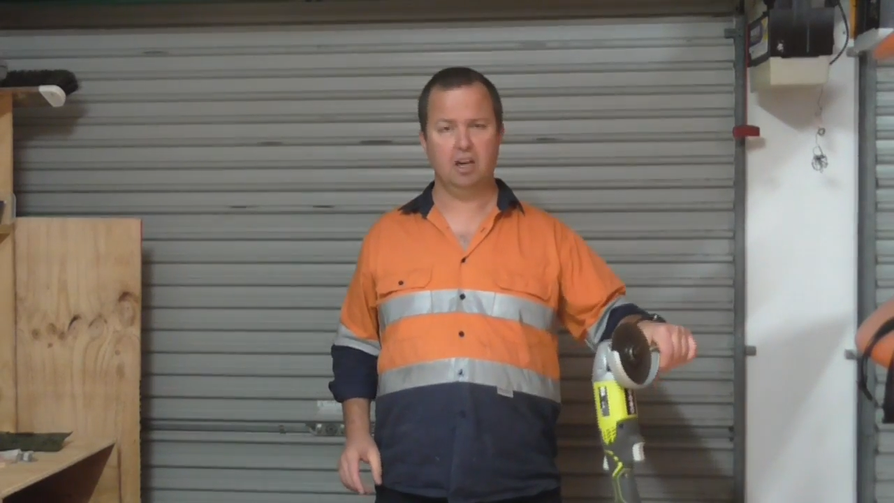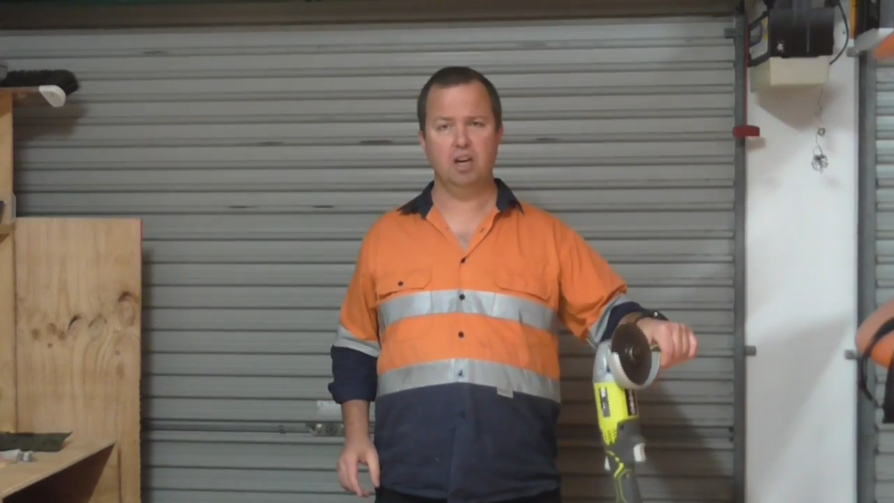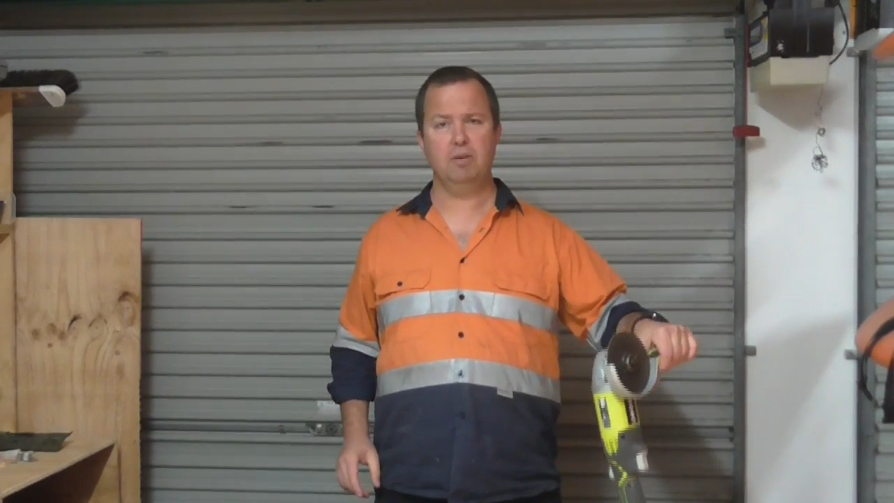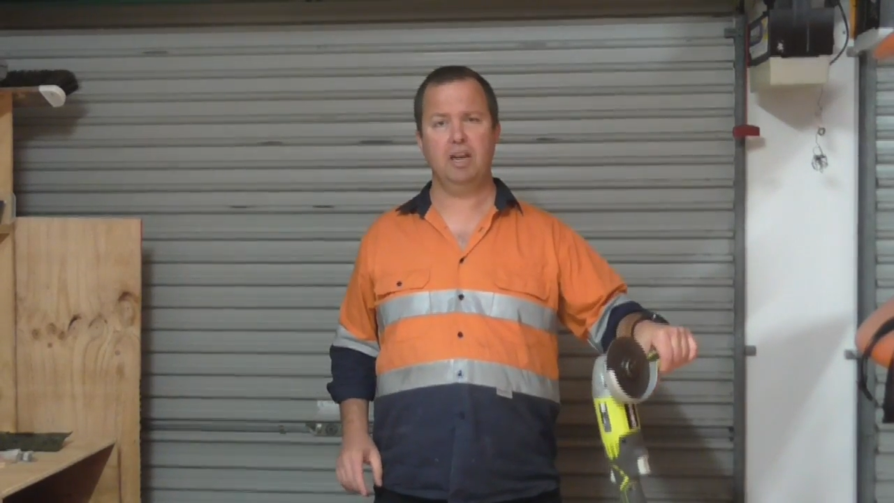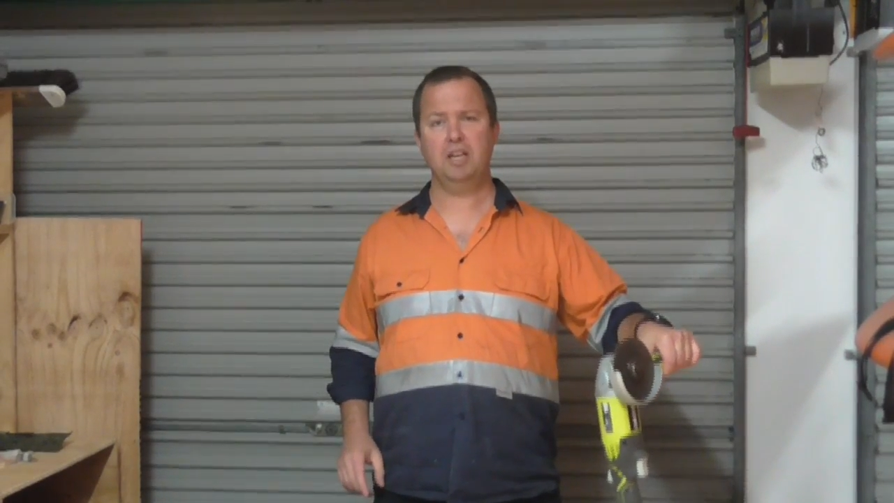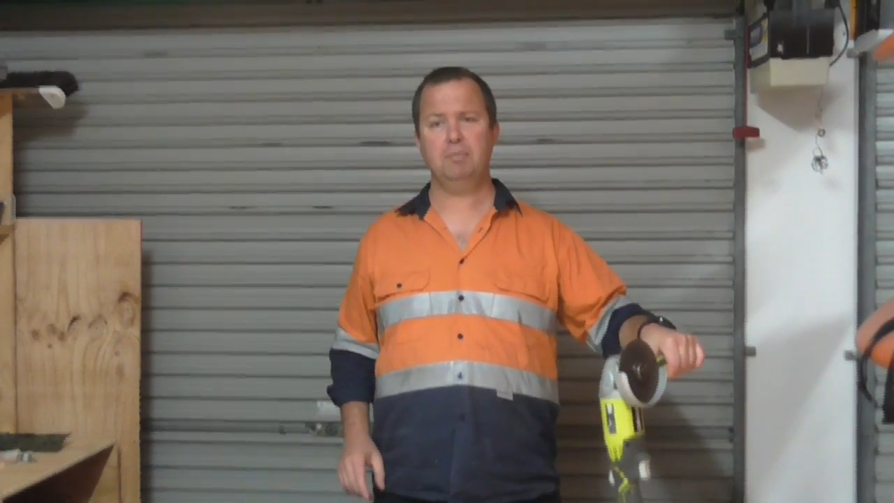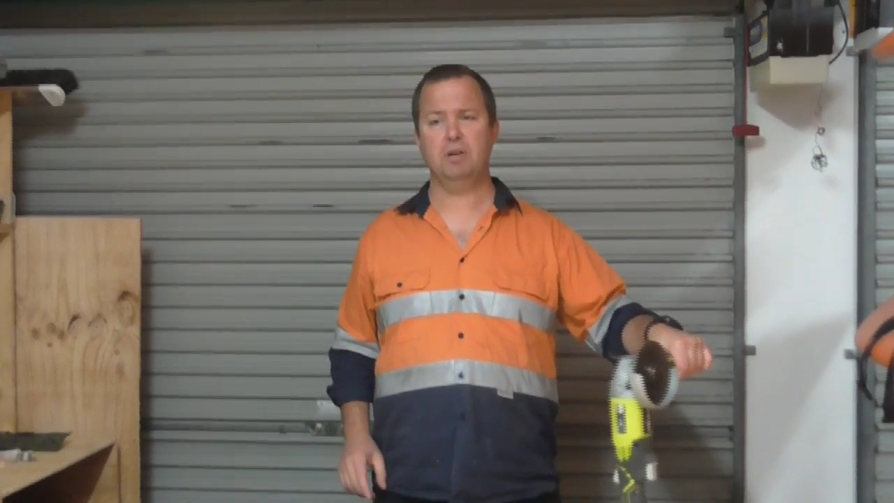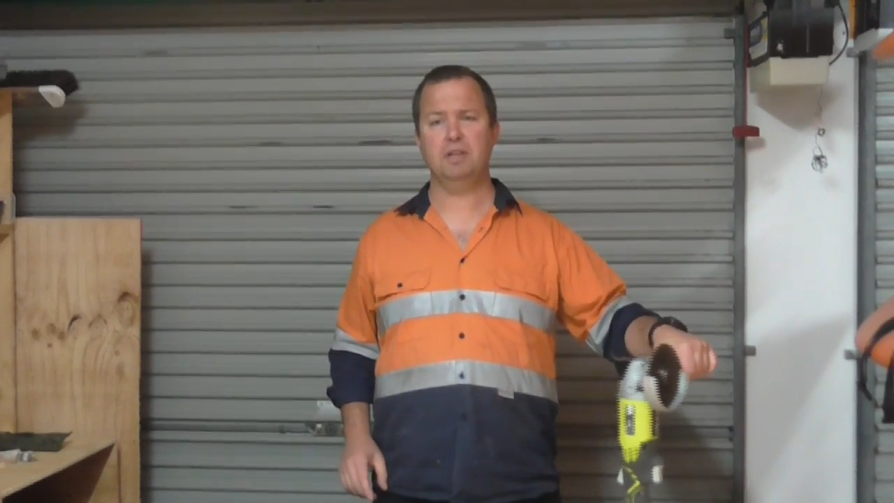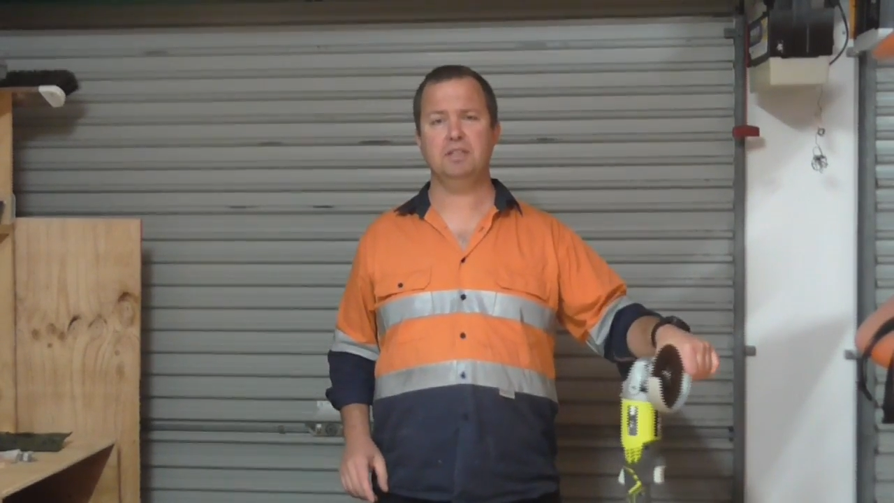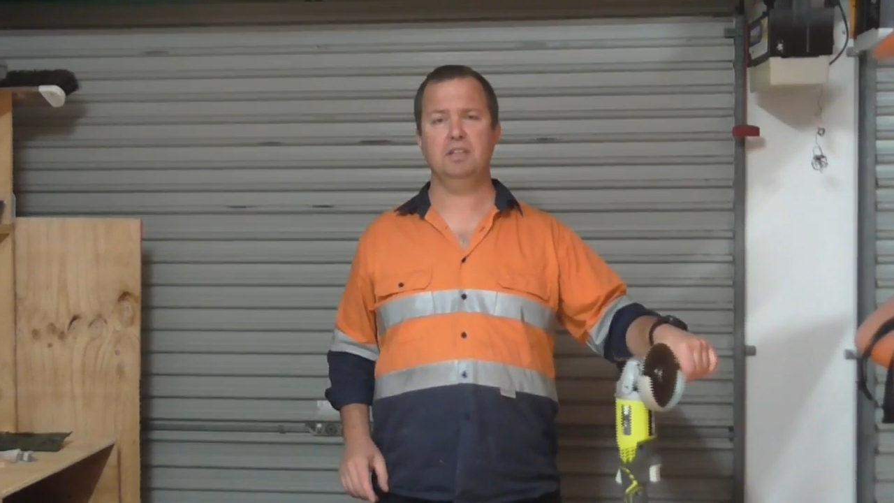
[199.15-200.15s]
of home handy
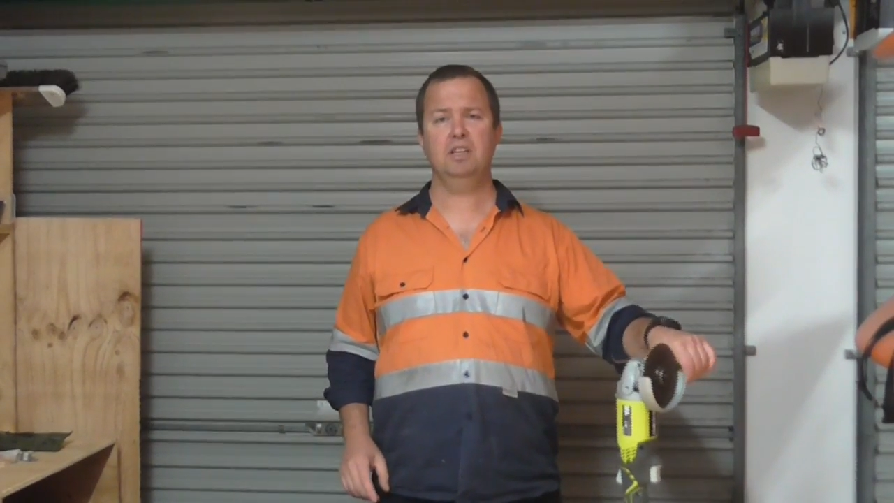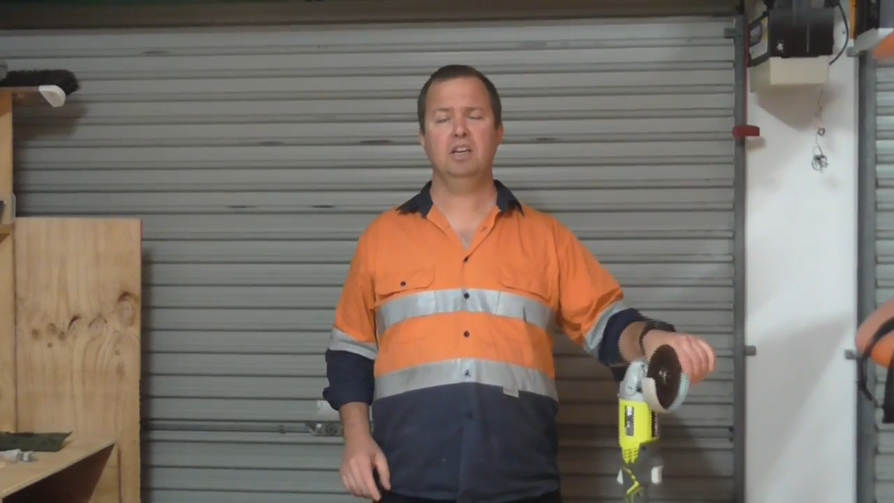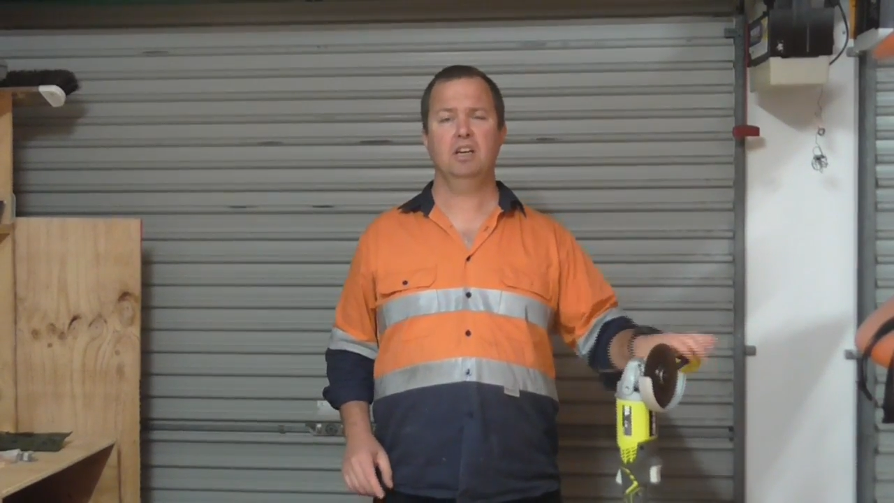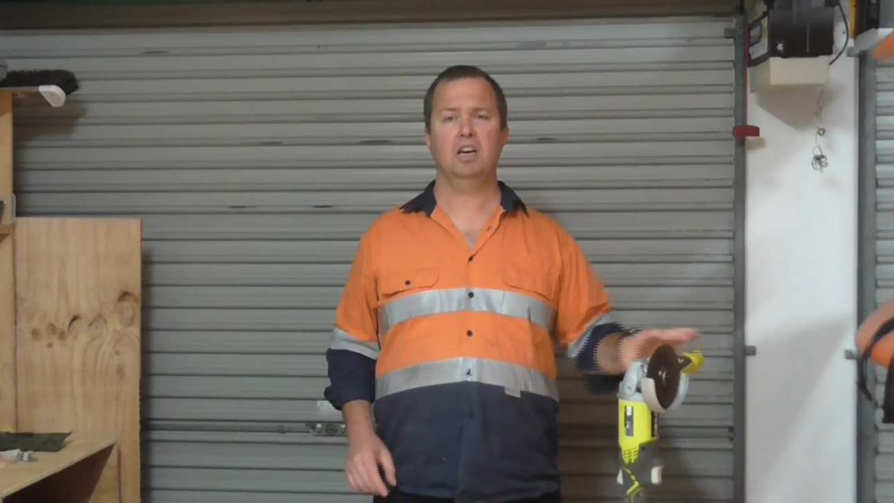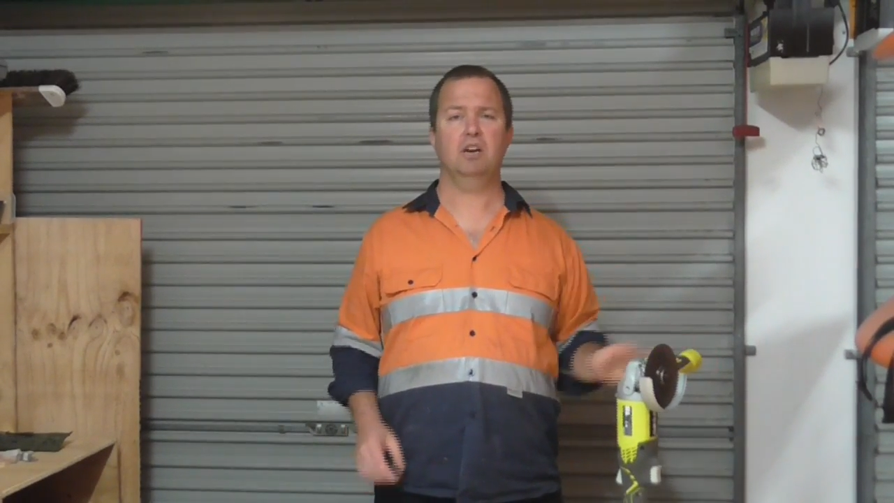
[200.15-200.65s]
person.